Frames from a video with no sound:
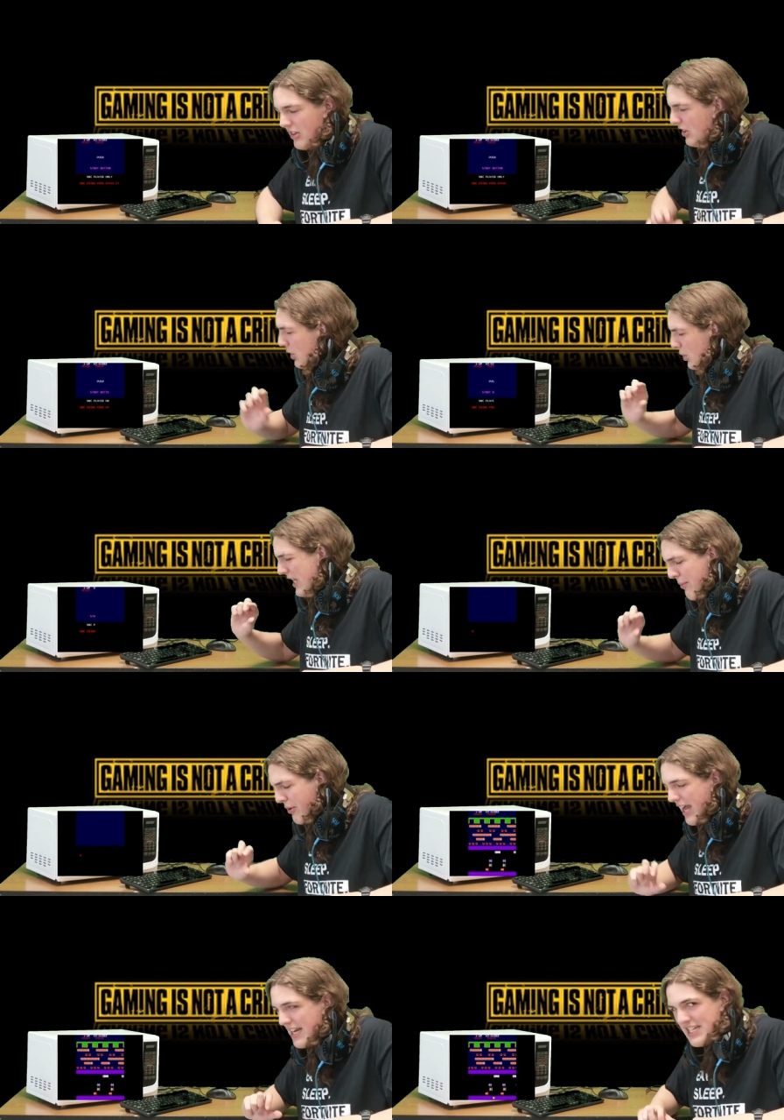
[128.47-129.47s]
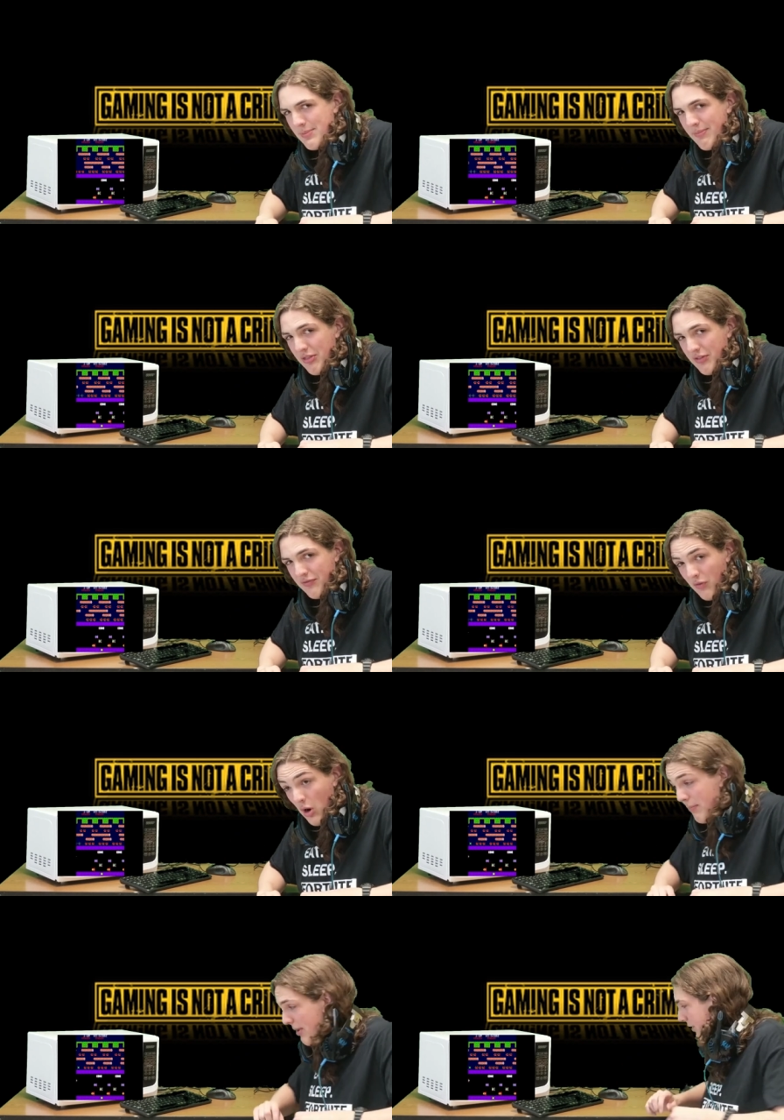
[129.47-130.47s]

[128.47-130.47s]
Little gamer guy tip about the, about